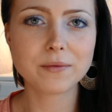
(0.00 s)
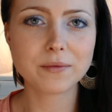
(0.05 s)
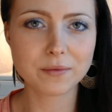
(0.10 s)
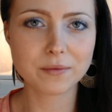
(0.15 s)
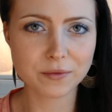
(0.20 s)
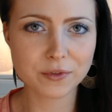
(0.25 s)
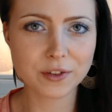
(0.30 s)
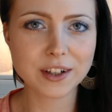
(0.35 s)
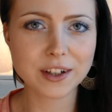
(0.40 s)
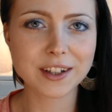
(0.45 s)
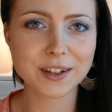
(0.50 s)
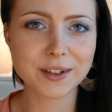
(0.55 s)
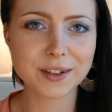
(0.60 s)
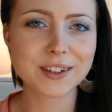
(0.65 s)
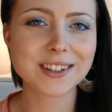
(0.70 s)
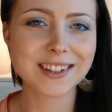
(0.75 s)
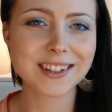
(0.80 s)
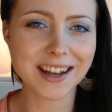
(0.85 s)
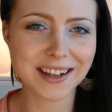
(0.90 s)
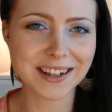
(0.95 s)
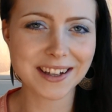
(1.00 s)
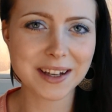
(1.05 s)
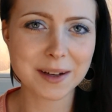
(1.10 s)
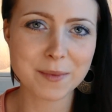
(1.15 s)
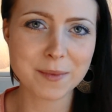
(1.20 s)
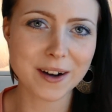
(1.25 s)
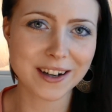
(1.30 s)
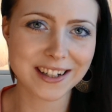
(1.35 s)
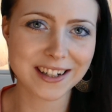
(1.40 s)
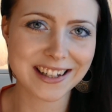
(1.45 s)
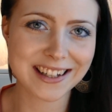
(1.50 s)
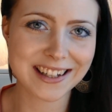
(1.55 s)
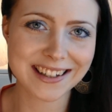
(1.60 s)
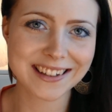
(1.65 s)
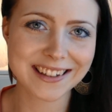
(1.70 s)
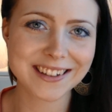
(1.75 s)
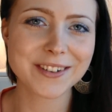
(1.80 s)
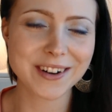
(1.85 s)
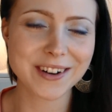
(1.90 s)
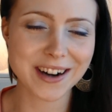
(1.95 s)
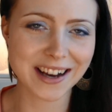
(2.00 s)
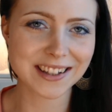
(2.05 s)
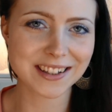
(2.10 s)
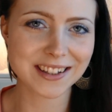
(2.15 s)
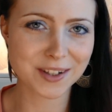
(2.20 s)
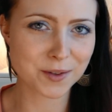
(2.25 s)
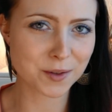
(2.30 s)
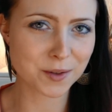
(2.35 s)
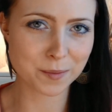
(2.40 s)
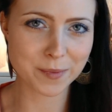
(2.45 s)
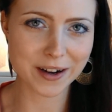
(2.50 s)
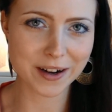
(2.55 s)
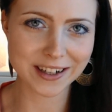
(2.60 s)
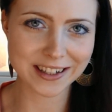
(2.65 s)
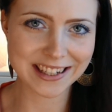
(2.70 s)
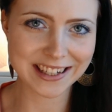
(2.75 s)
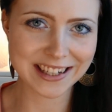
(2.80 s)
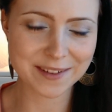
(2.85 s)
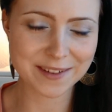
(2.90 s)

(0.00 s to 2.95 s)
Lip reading: freeing your psychic body, your astral body.